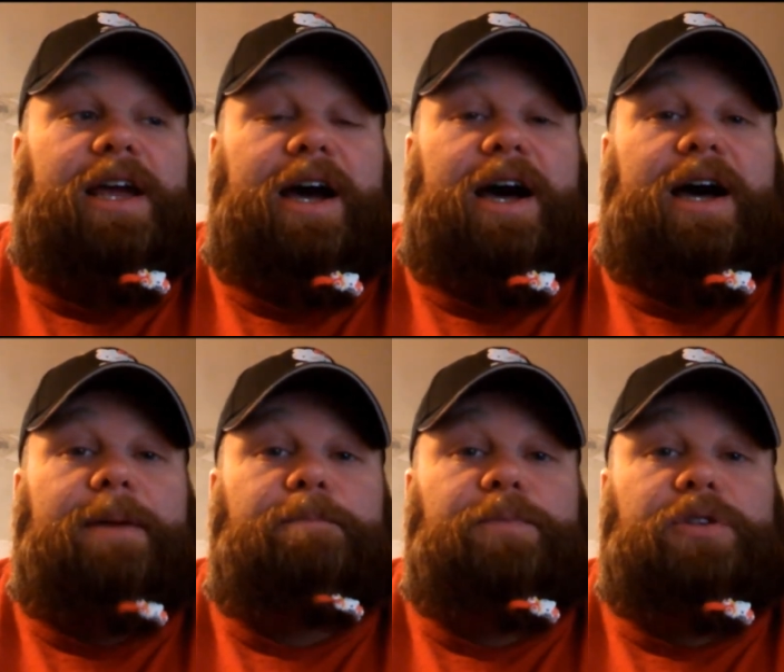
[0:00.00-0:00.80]

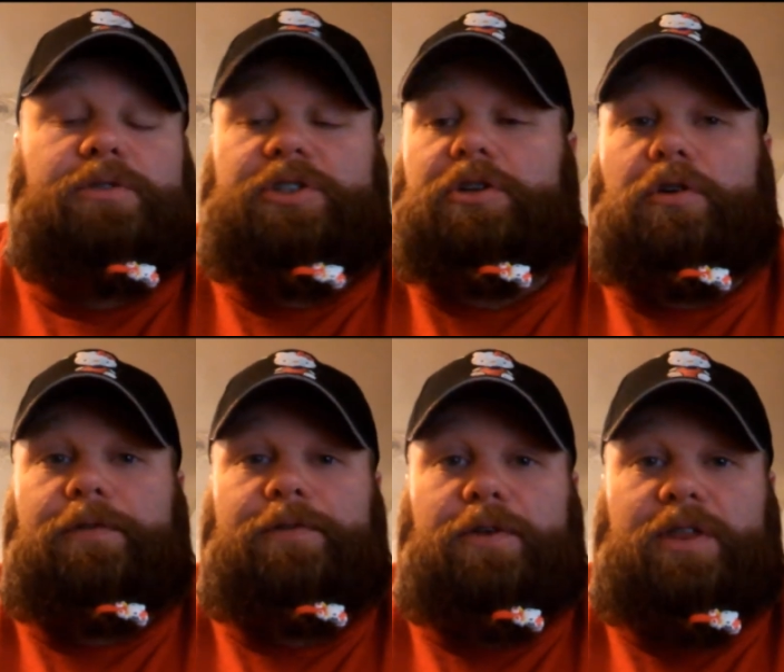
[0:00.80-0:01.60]
Um, so I'm just going to go
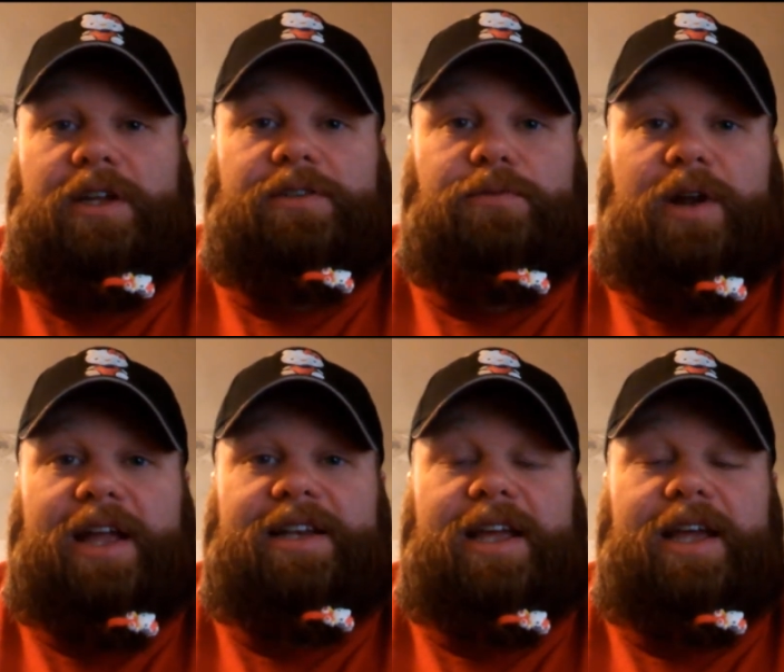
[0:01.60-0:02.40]
over a few things of what
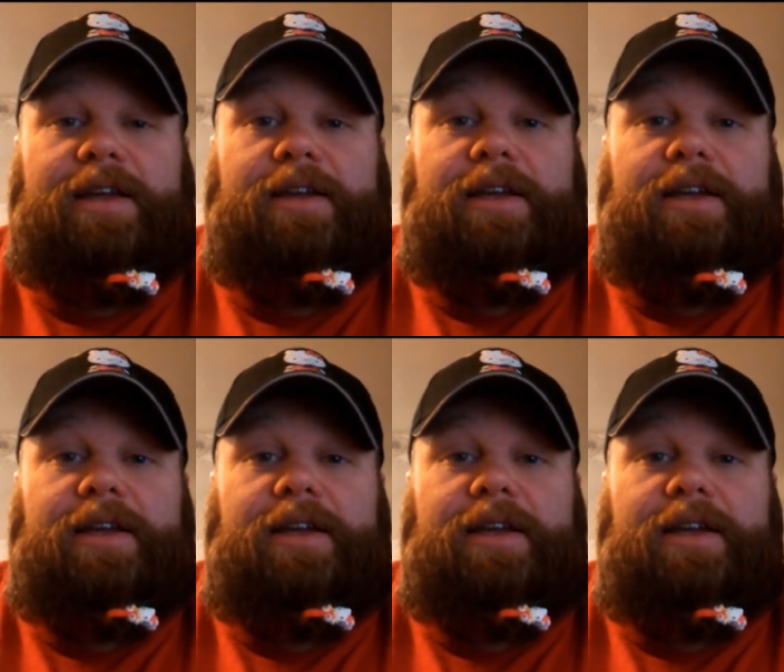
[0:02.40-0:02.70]
I did